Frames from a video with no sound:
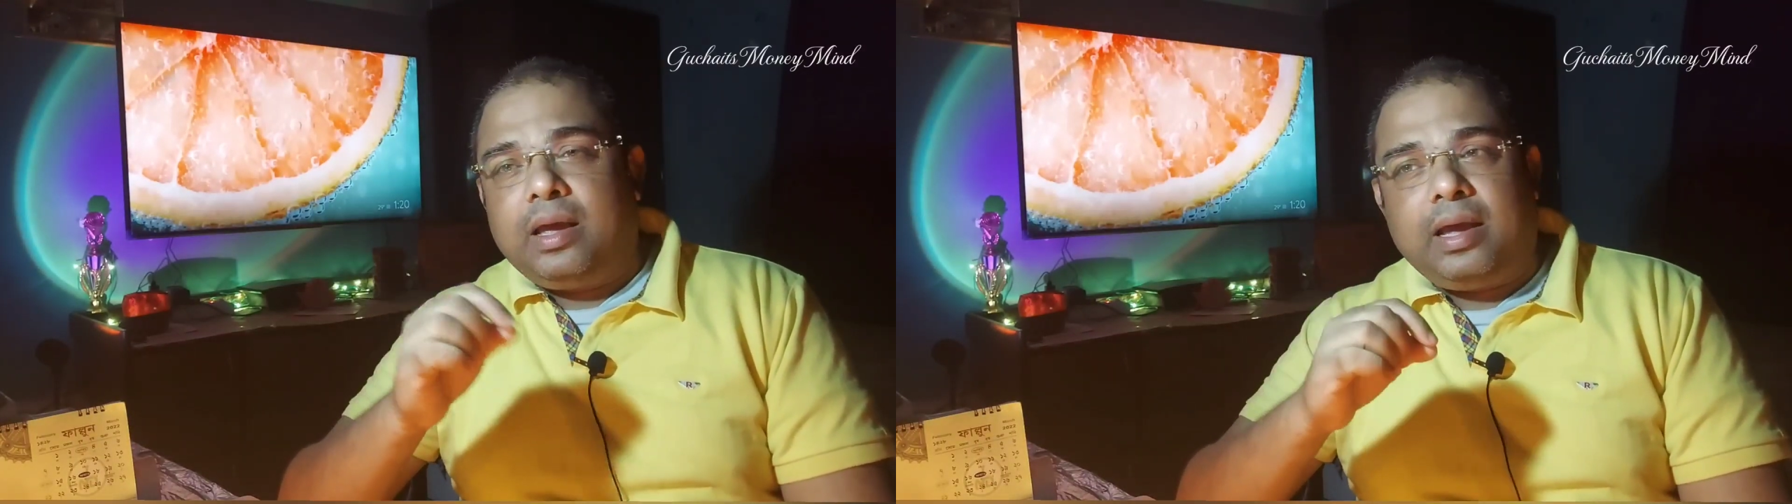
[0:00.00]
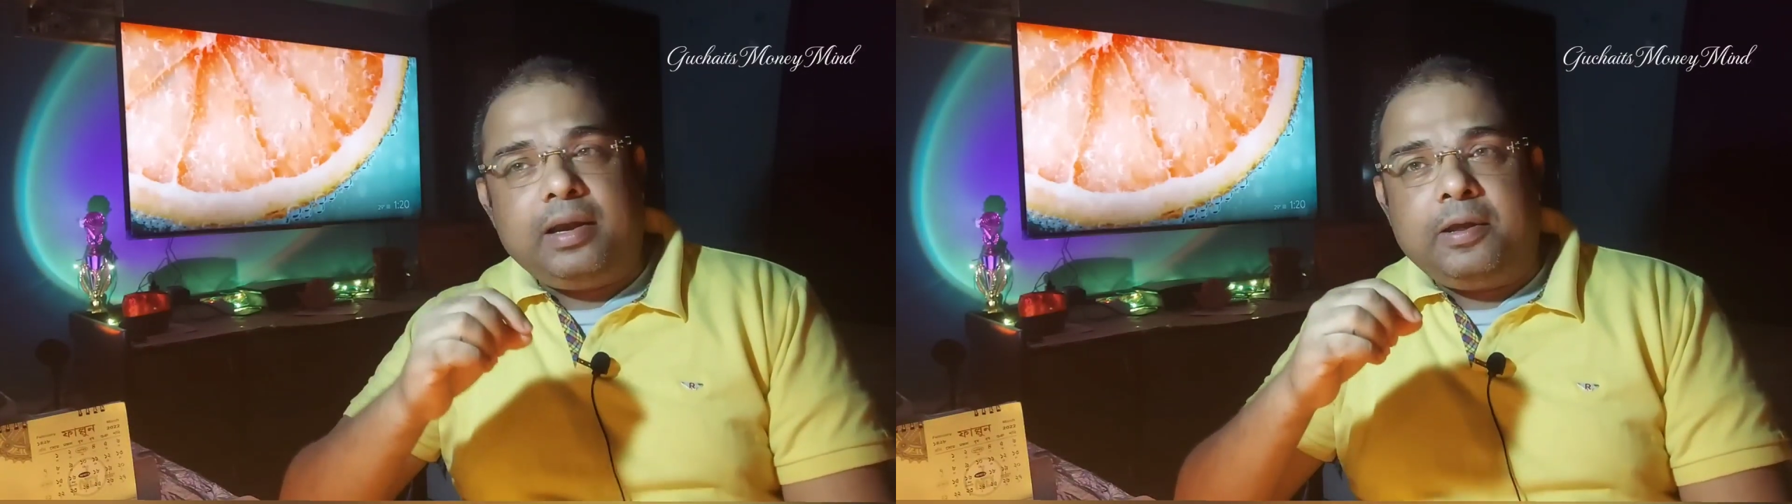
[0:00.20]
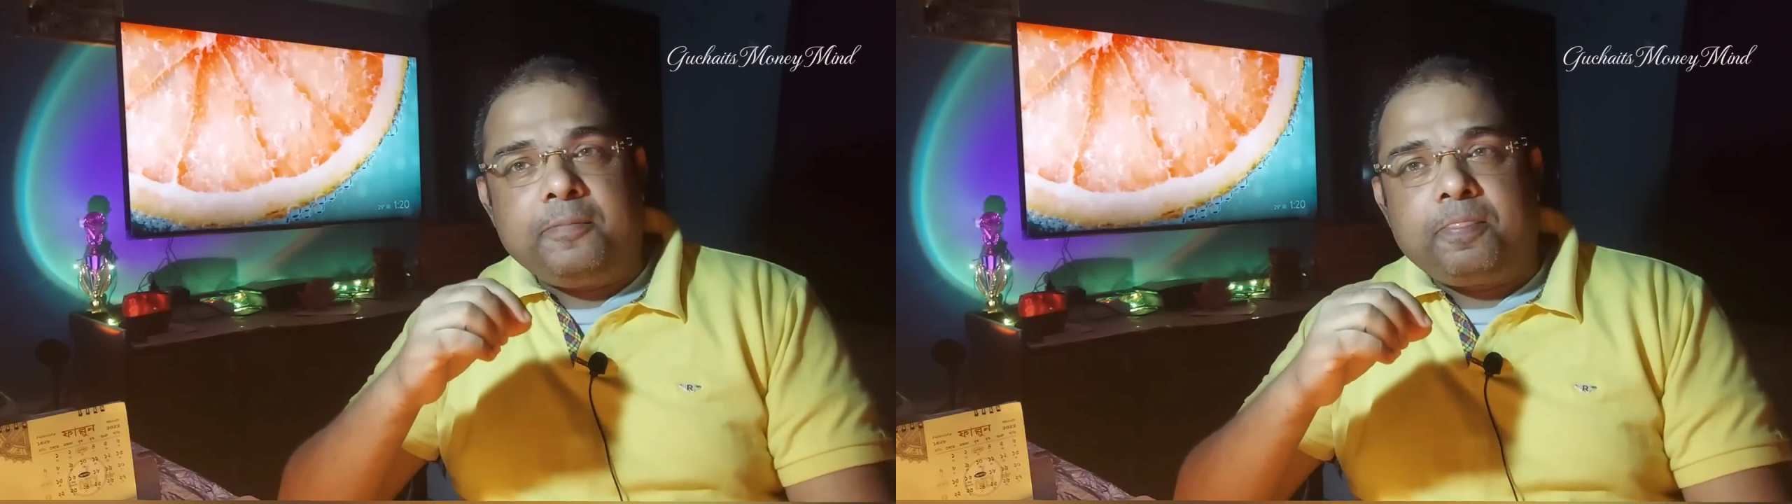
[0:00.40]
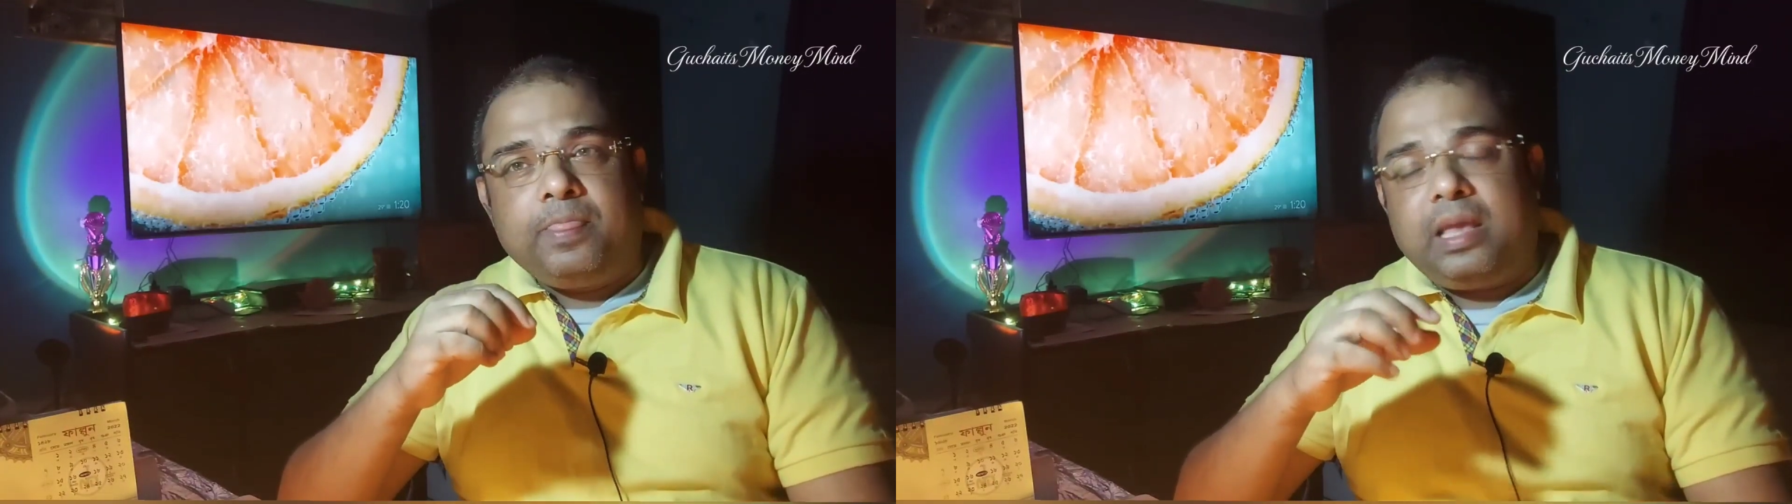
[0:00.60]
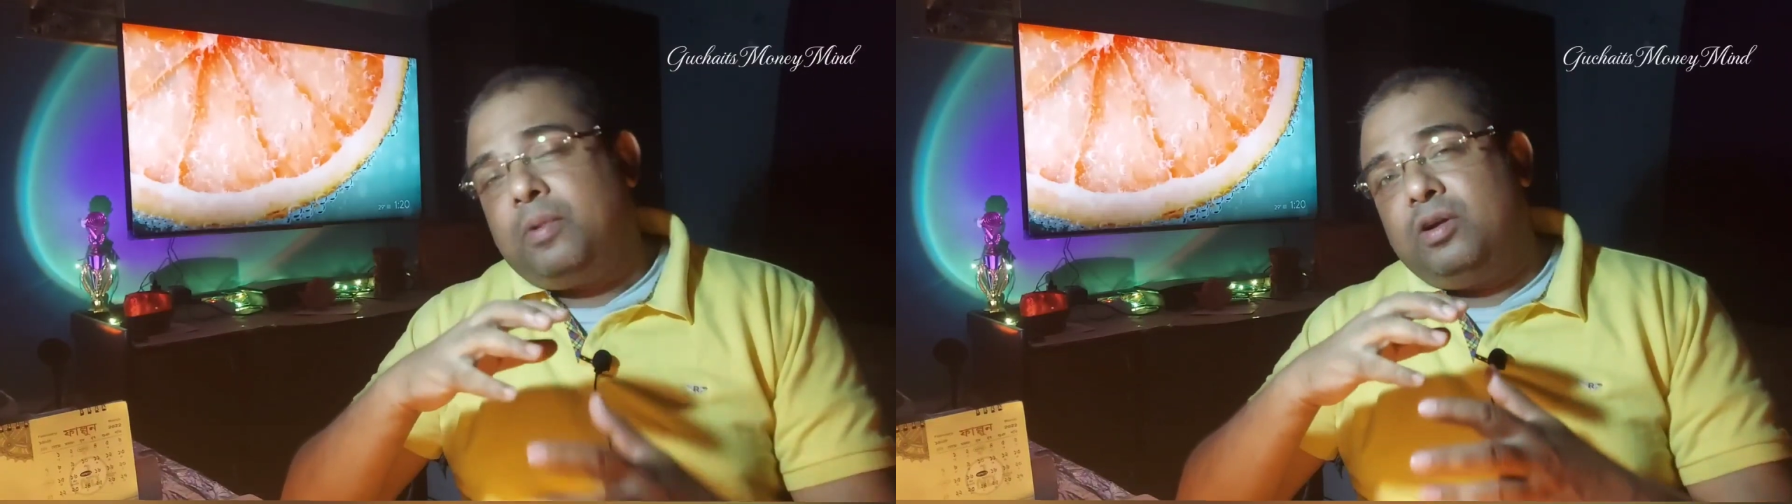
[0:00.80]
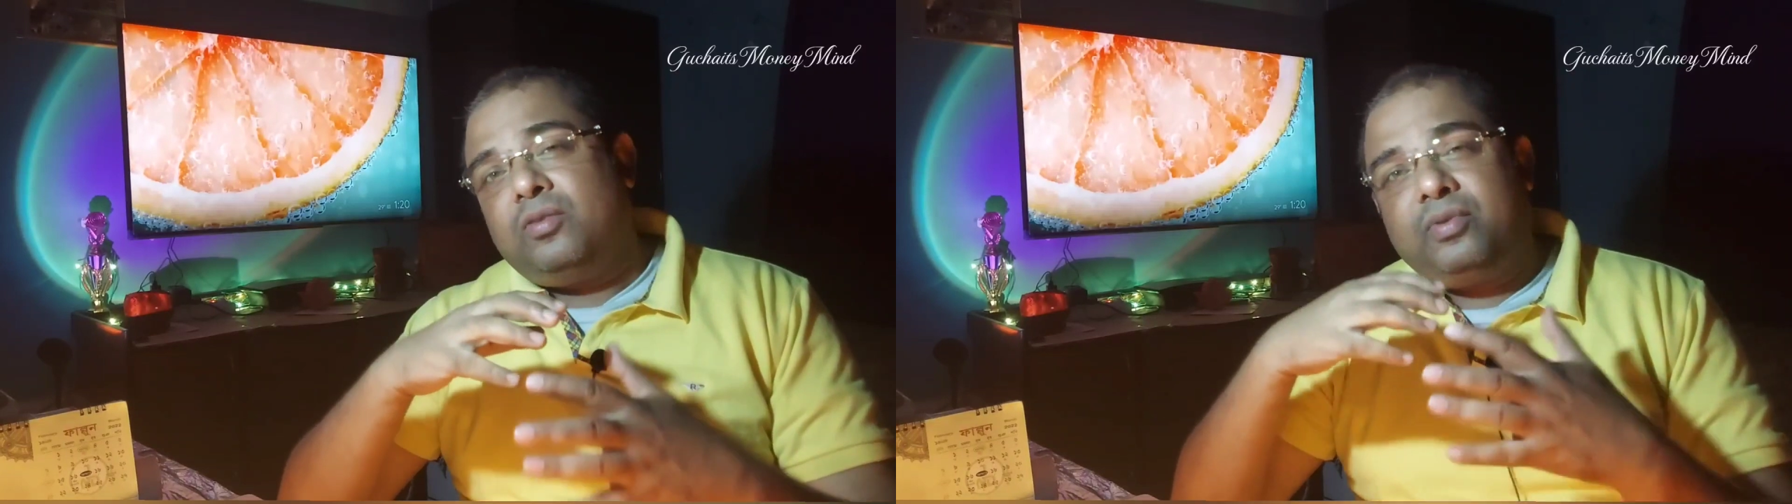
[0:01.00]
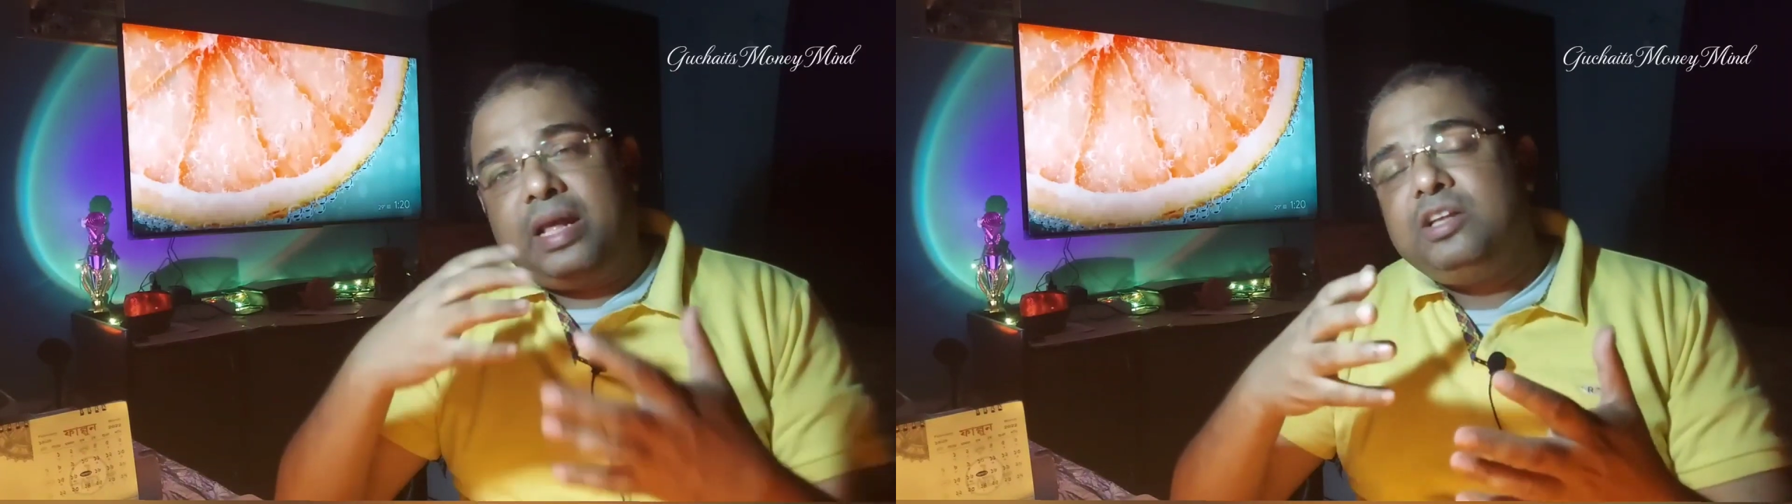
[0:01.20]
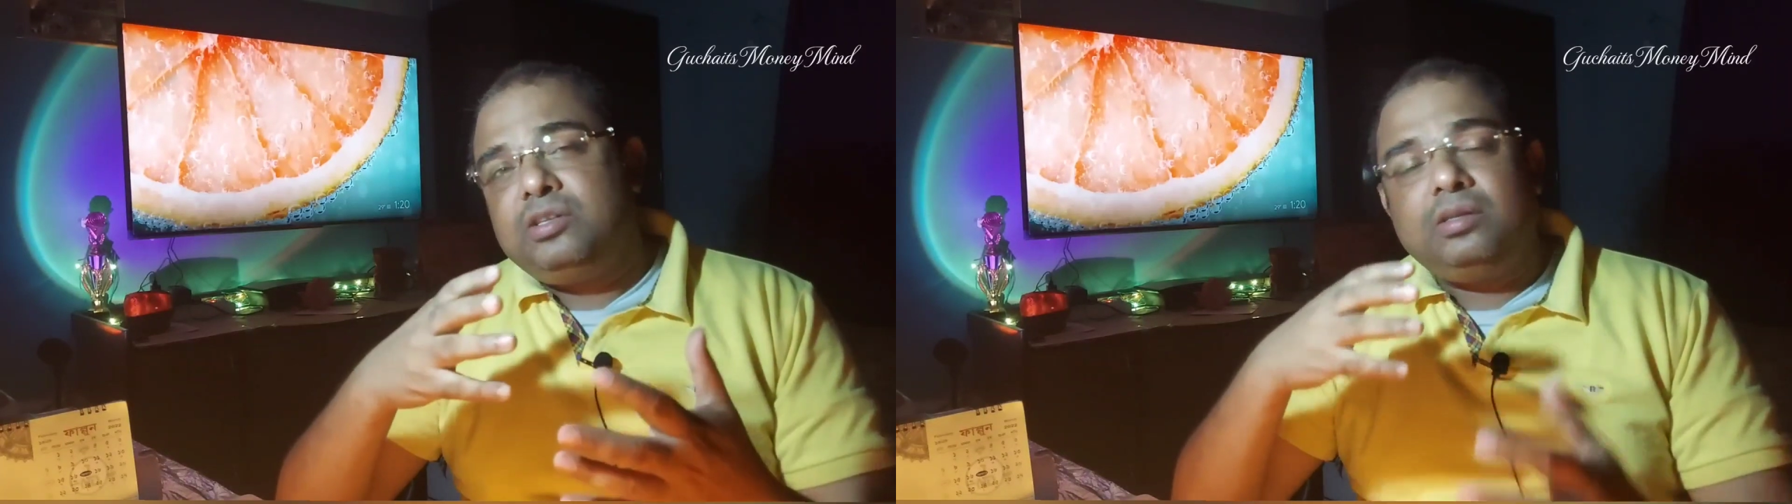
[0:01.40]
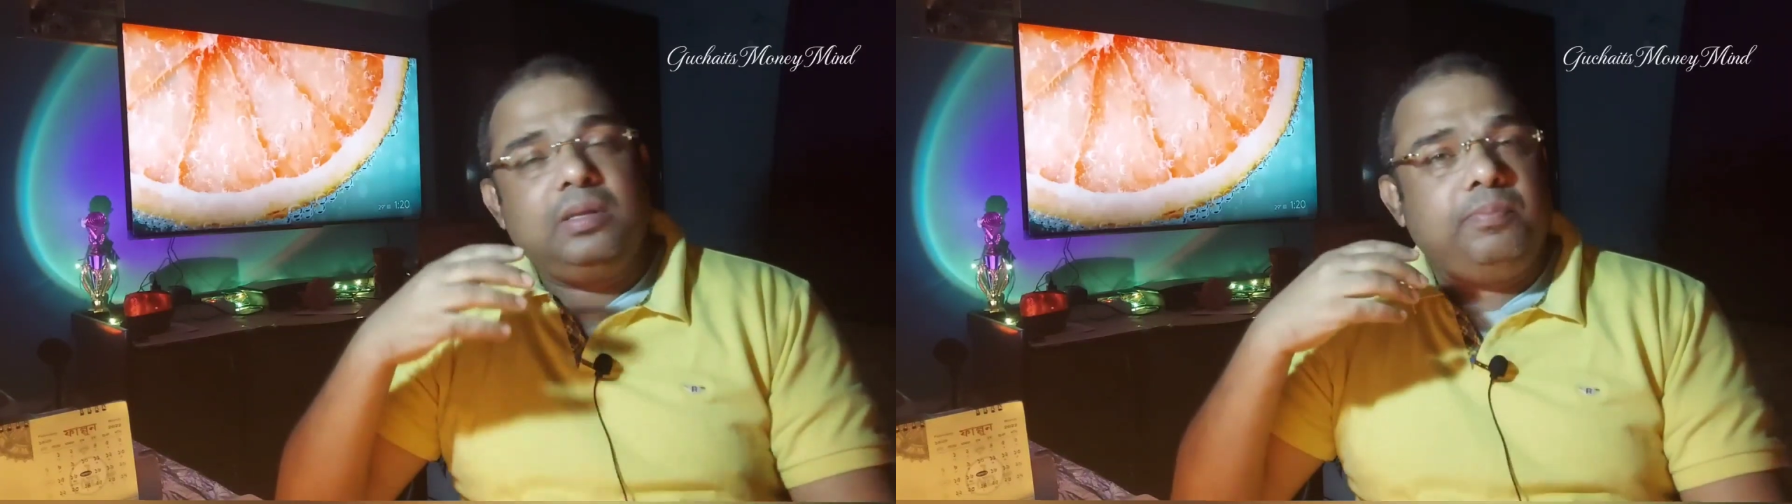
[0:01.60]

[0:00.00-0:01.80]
and the amount of tension,